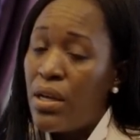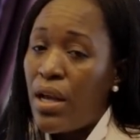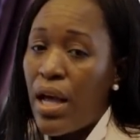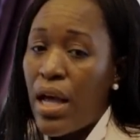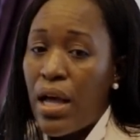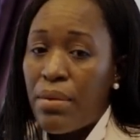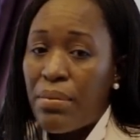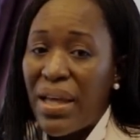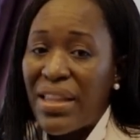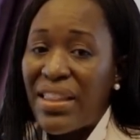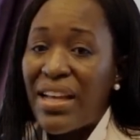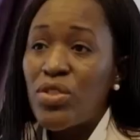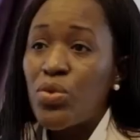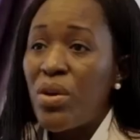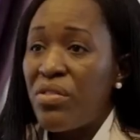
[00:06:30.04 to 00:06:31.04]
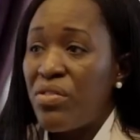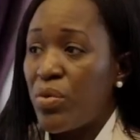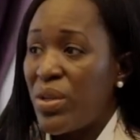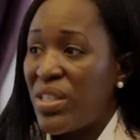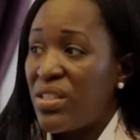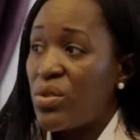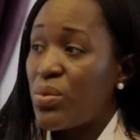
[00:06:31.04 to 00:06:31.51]
Um, and that's one of the
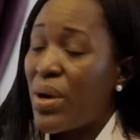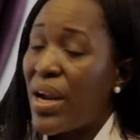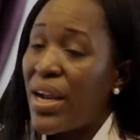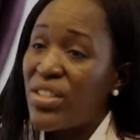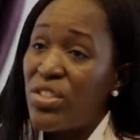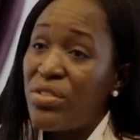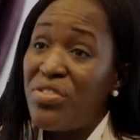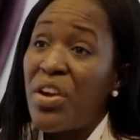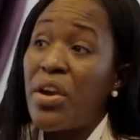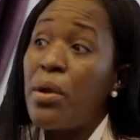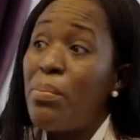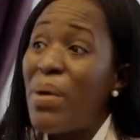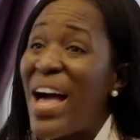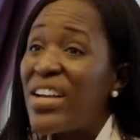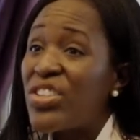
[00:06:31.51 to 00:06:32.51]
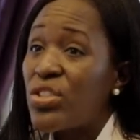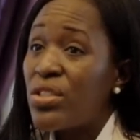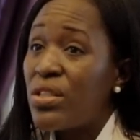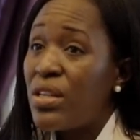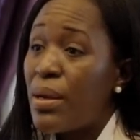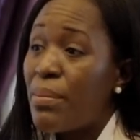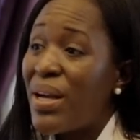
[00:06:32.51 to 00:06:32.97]
reasons we're actually very
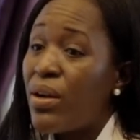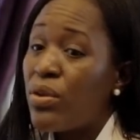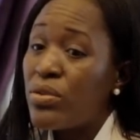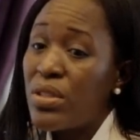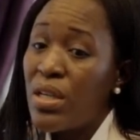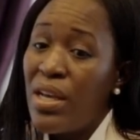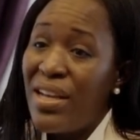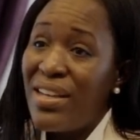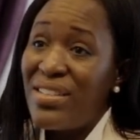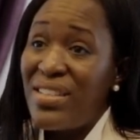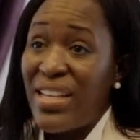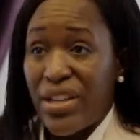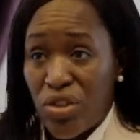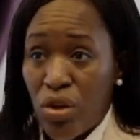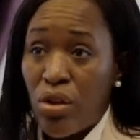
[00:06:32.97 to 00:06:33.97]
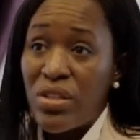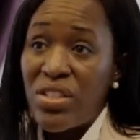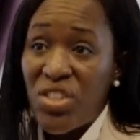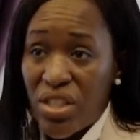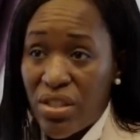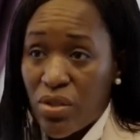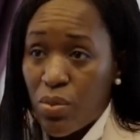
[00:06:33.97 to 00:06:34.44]
passionate about
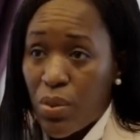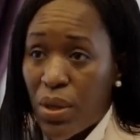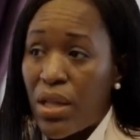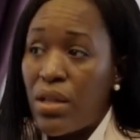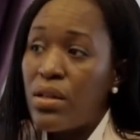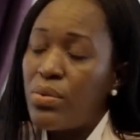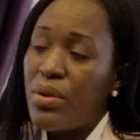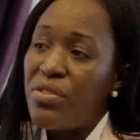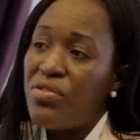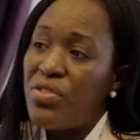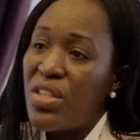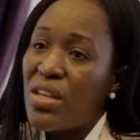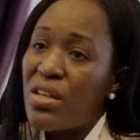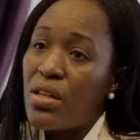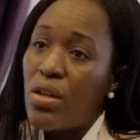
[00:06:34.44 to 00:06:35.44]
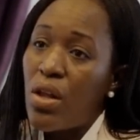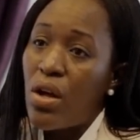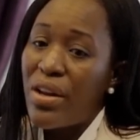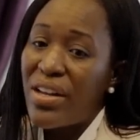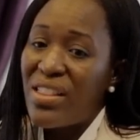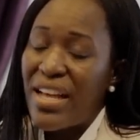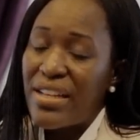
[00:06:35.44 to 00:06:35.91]
technology as well. We've done a
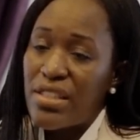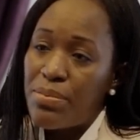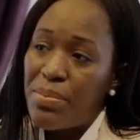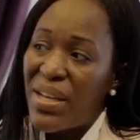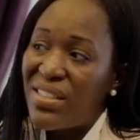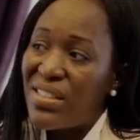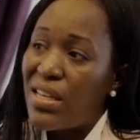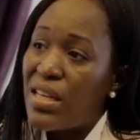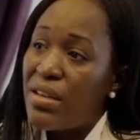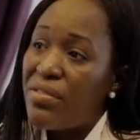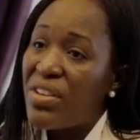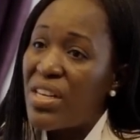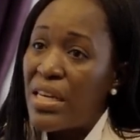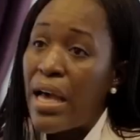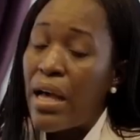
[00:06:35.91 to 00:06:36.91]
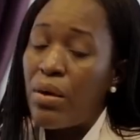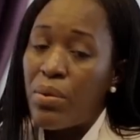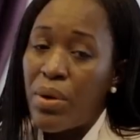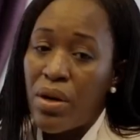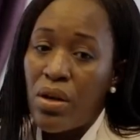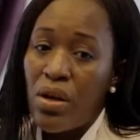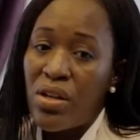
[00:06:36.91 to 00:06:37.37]
lot in that space, and even now
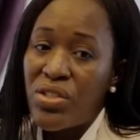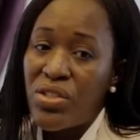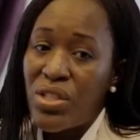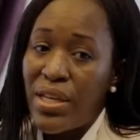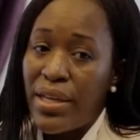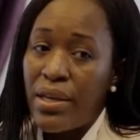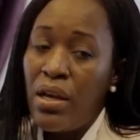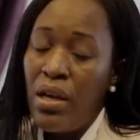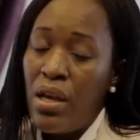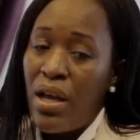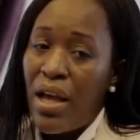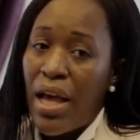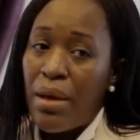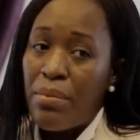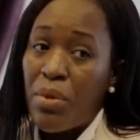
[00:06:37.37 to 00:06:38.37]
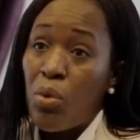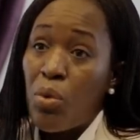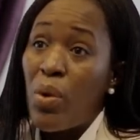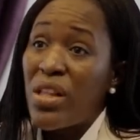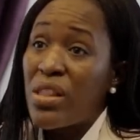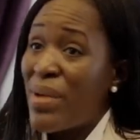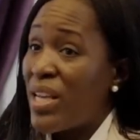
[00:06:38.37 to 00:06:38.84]
we're launching um, a
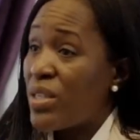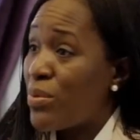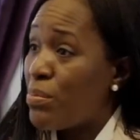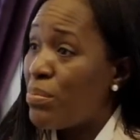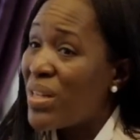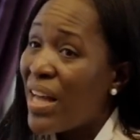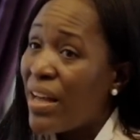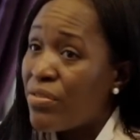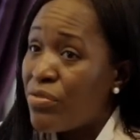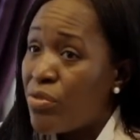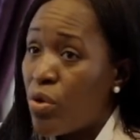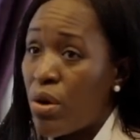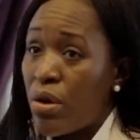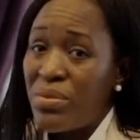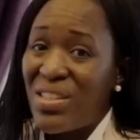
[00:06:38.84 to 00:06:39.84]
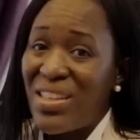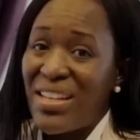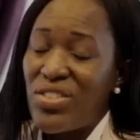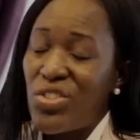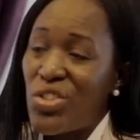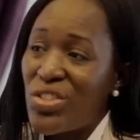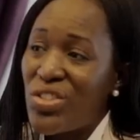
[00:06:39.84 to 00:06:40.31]
wealth management platform
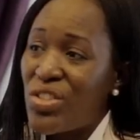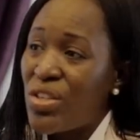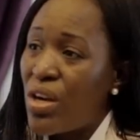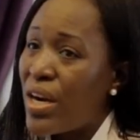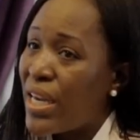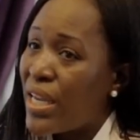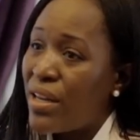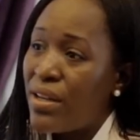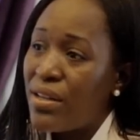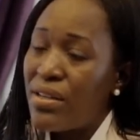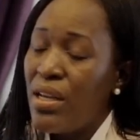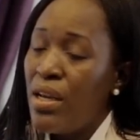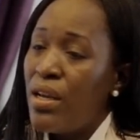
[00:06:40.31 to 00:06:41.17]
that's just targeted